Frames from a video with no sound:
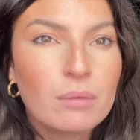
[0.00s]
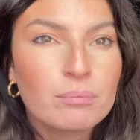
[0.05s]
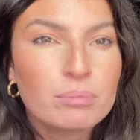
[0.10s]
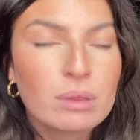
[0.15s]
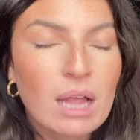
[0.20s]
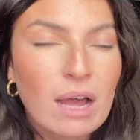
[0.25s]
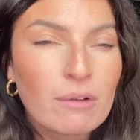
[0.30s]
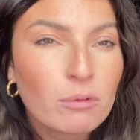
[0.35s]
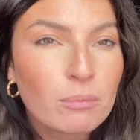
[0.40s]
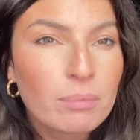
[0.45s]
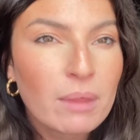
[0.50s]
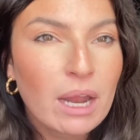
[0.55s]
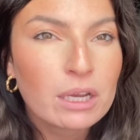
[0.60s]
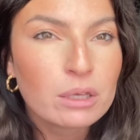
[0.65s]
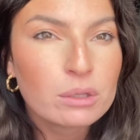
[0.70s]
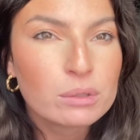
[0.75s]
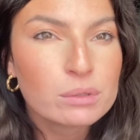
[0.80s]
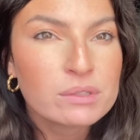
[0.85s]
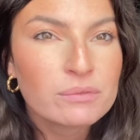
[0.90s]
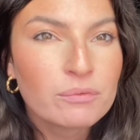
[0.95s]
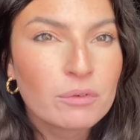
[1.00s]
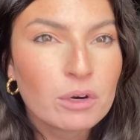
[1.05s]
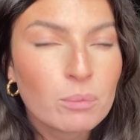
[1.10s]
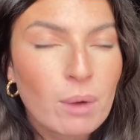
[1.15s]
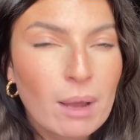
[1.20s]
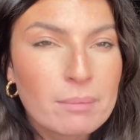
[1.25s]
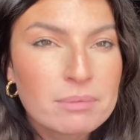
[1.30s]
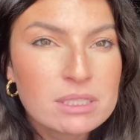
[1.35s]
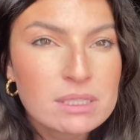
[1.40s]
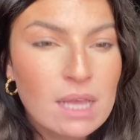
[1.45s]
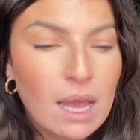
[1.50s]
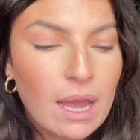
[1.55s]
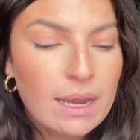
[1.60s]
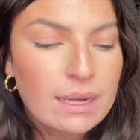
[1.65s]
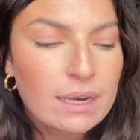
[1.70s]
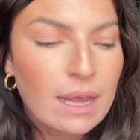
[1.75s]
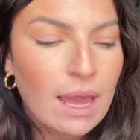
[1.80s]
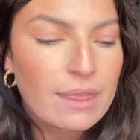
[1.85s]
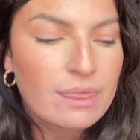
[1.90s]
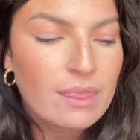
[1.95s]
platform that I use for web
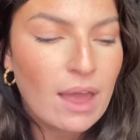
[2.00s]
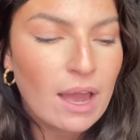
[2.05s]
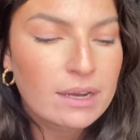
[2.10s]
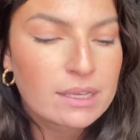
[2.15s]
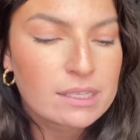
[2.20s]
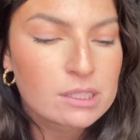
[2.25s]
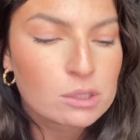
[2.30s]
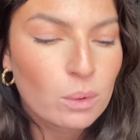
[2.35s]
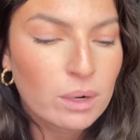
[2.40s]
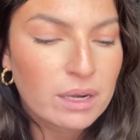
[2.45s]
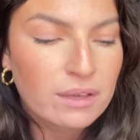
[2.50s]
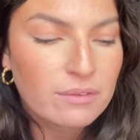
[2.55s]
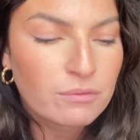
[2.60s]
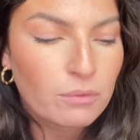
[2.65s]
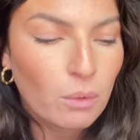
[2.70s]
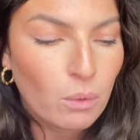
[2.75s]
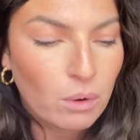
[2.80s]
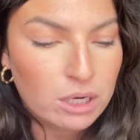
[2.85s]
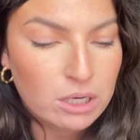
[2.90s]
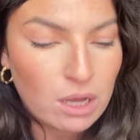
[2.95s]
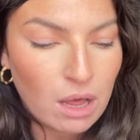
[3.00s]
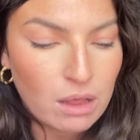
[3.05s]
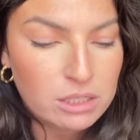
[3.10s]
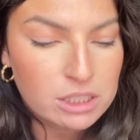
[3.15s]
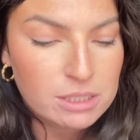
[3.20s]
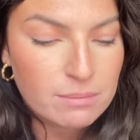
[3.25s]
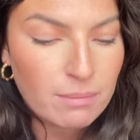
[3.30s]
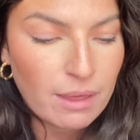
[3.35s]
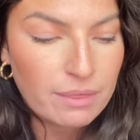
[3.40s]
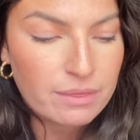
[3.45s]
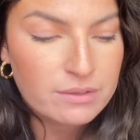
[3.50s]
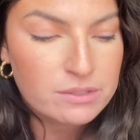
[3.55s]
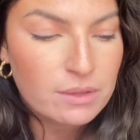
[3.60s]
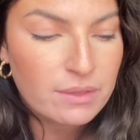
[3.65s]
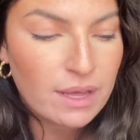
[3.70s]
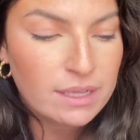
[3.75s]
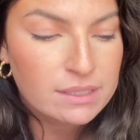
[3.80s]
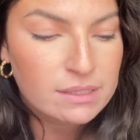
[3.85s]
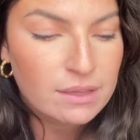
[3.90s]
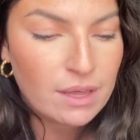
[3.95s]
design, and that is $24 a month. So
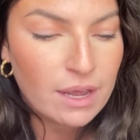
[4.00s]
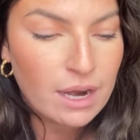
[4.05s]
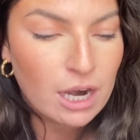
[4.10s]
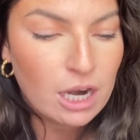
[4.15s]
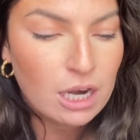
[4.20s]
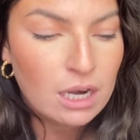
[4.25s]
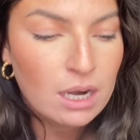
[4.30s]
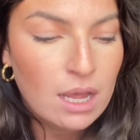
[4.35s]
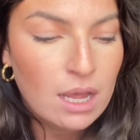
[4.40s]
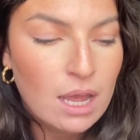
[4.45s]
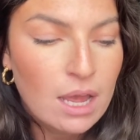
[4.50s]
that's there.